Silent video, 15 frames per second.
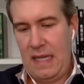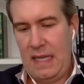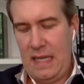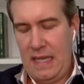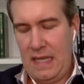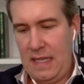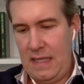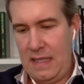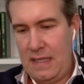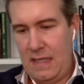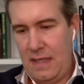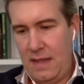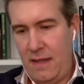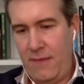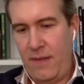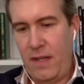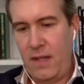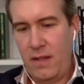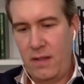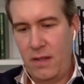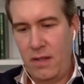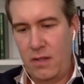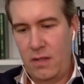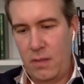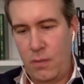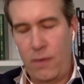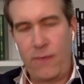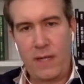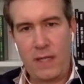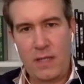And they found that those that
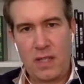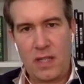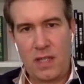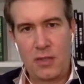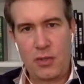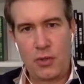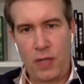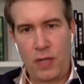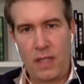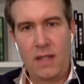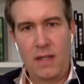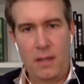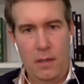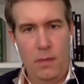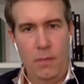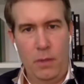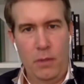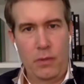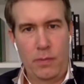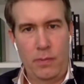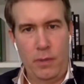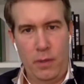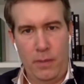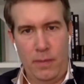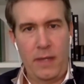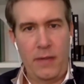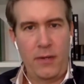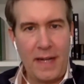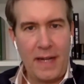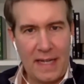were franchised traded at a multiple
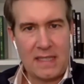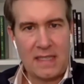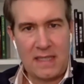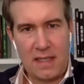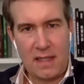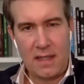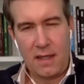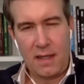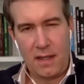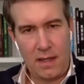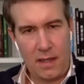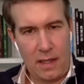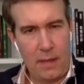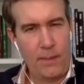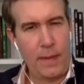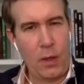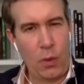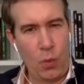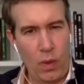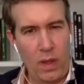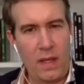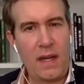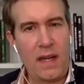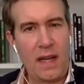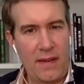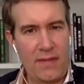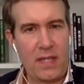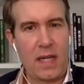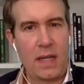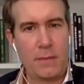upon their exit at about
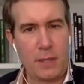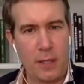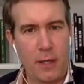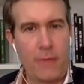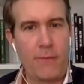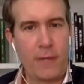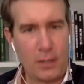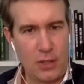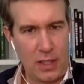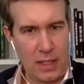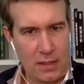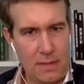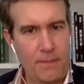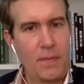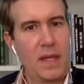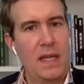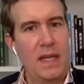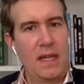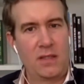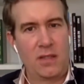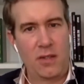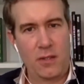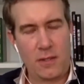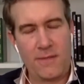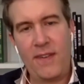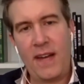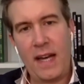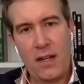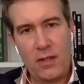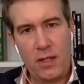1.5 times non-franchised. And so there's
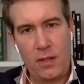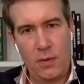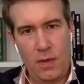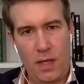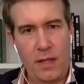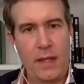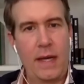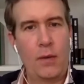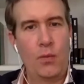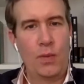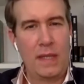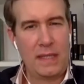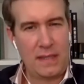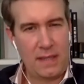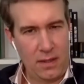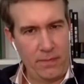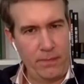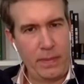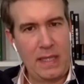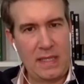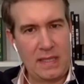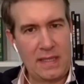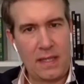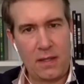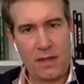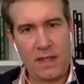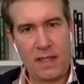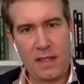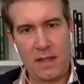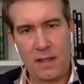value on that resale piece down at
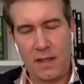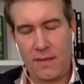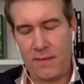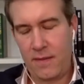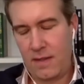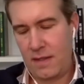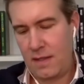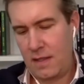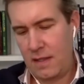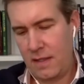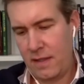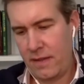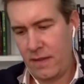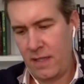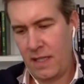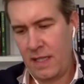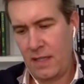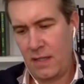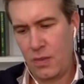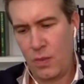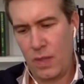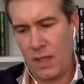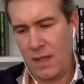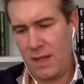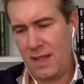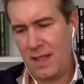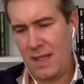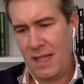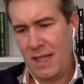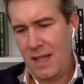the end of the line as well. And
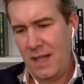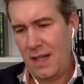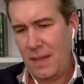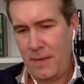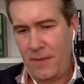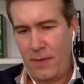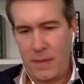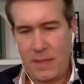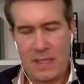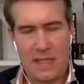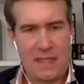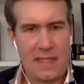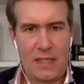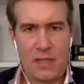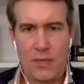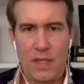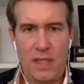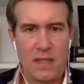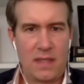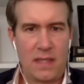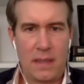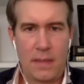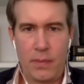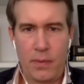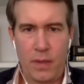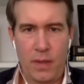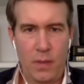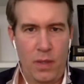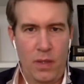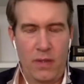I mean, from a success rate
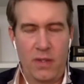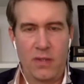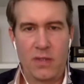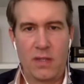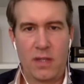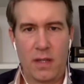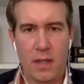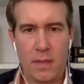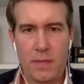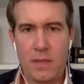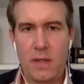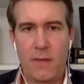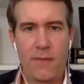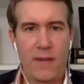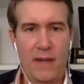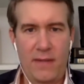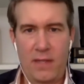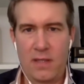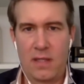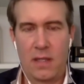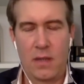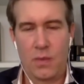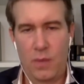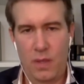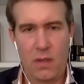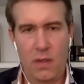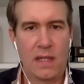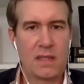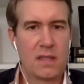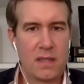standpoint, we all know startups, 5 years down the road,
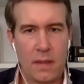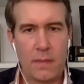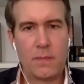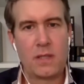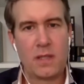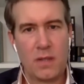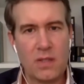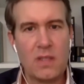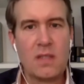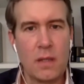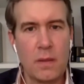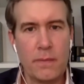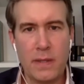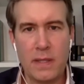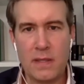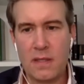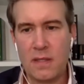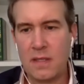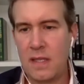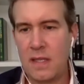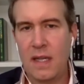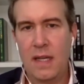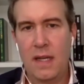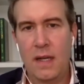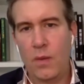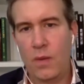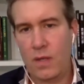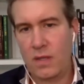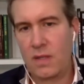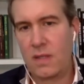less than 10% are still in business,
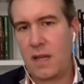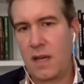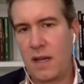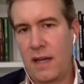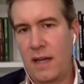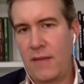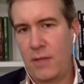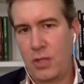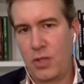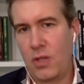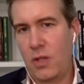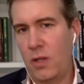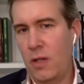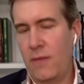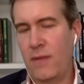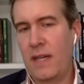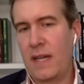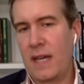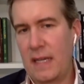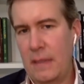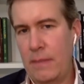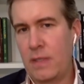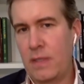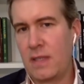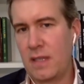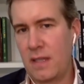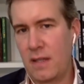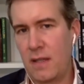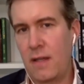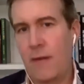whereas on average, a little over
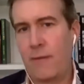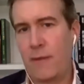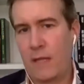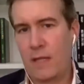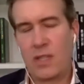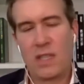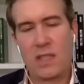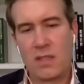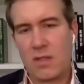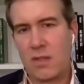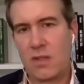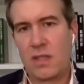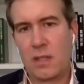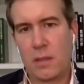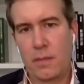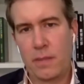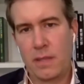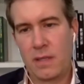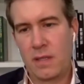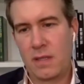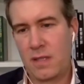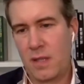90% of franchises are still in business.